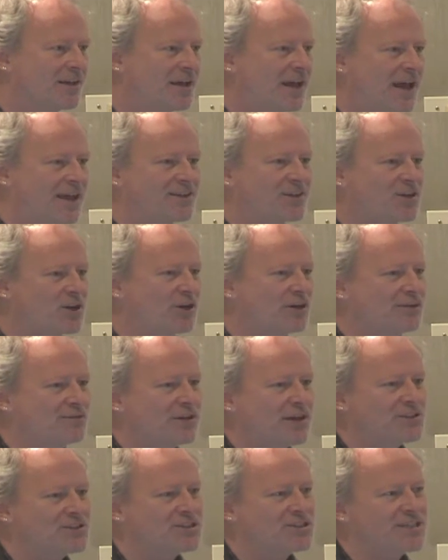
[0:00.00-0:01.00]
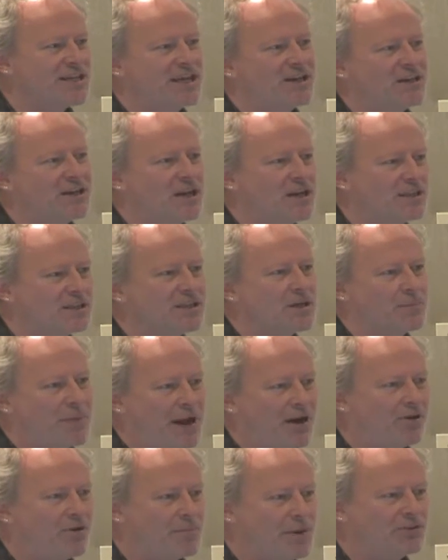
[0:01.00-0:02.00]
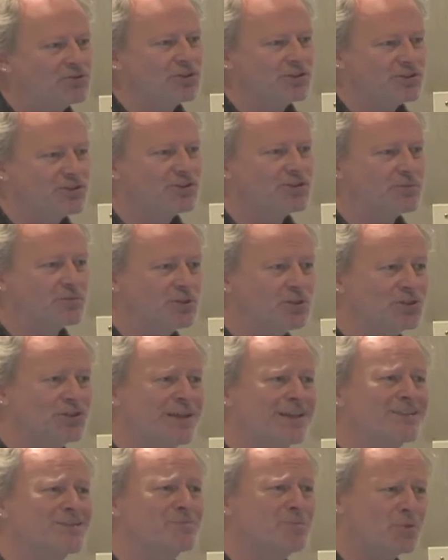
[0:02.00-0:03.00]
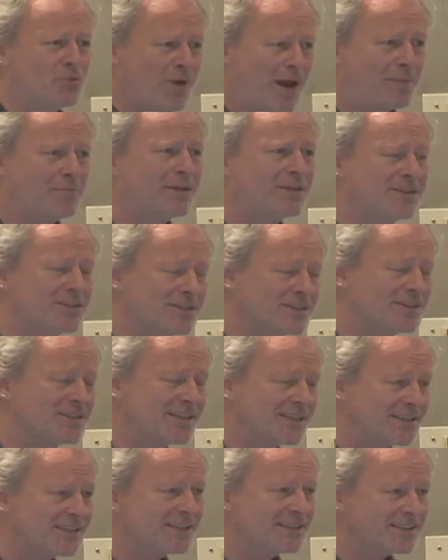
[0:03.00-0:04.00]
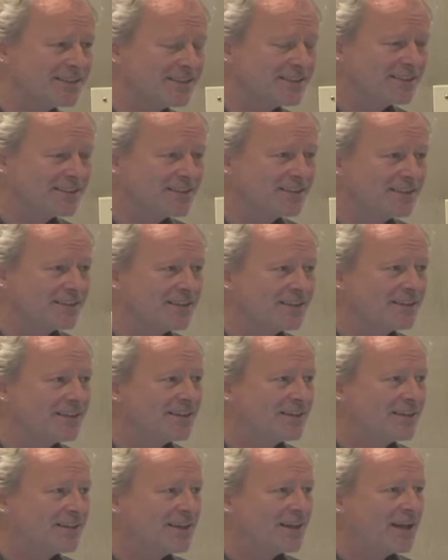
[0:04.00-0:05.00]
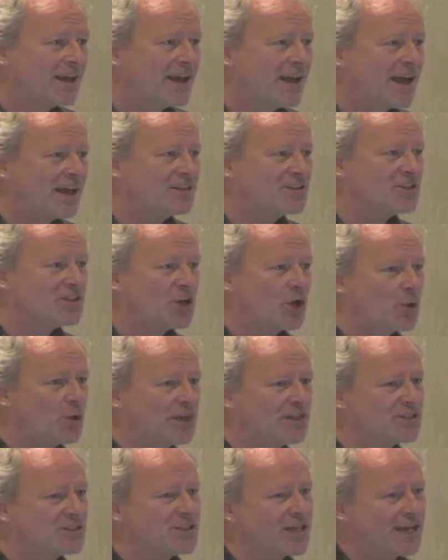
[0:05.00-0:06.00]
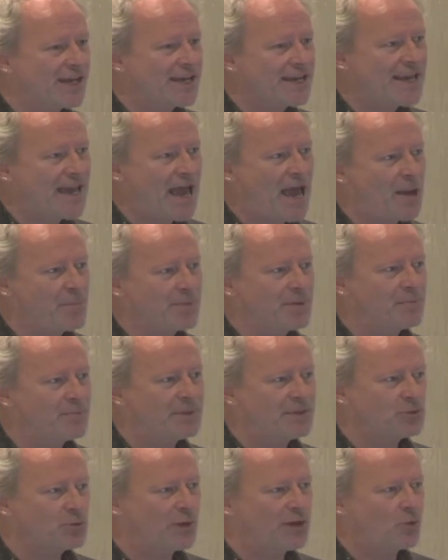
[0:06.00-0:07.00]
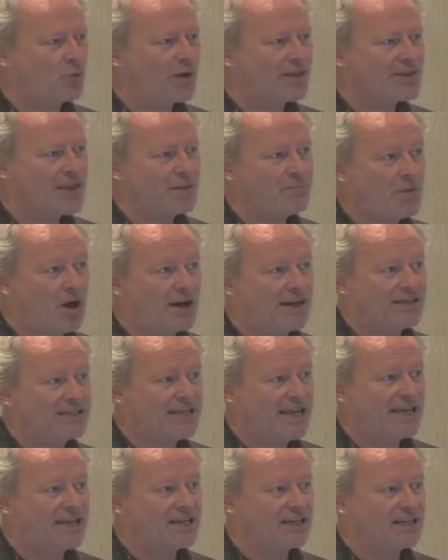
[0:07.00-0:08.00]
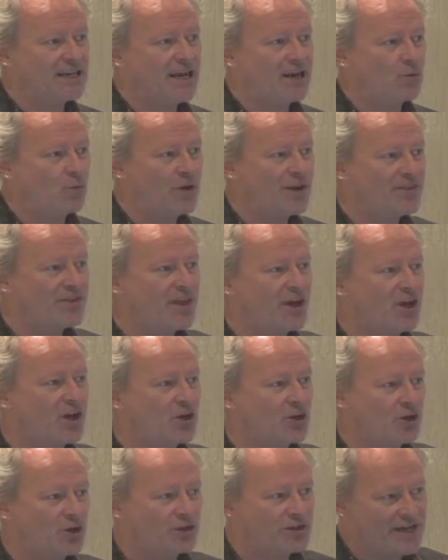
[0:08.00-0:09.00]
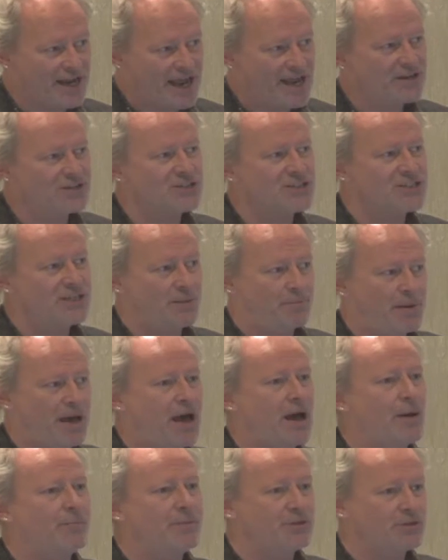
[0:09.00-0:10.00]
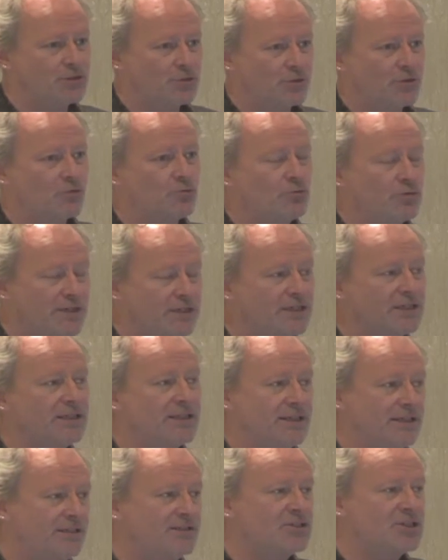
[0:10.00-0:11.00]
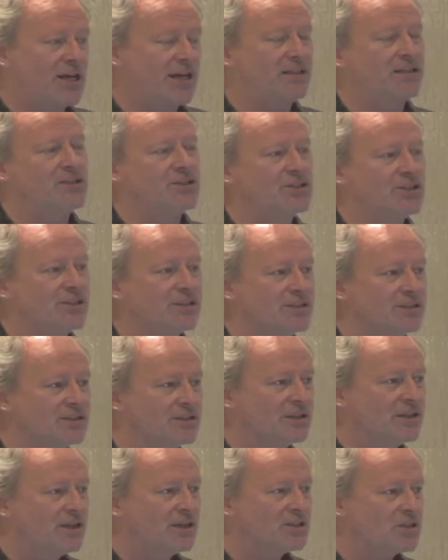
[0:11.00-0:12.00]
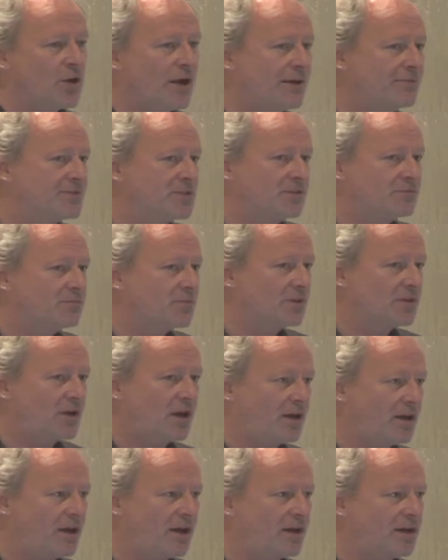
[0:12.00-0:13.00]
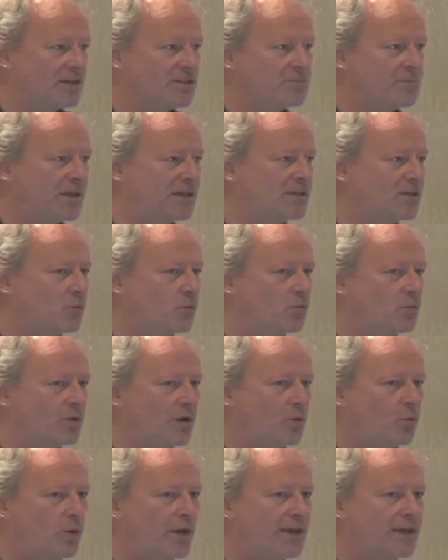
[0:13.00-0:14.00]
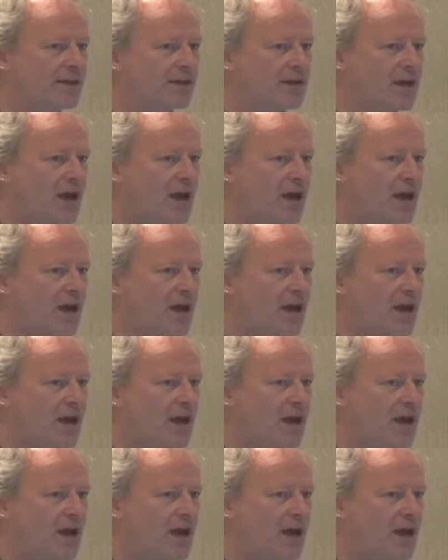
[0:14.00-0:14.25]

And they don't even understand that a parametric distribution has parameters in it. And so it's the gap between when they might get it and when they're going to now step up and do a really challenging. So I spend a week and a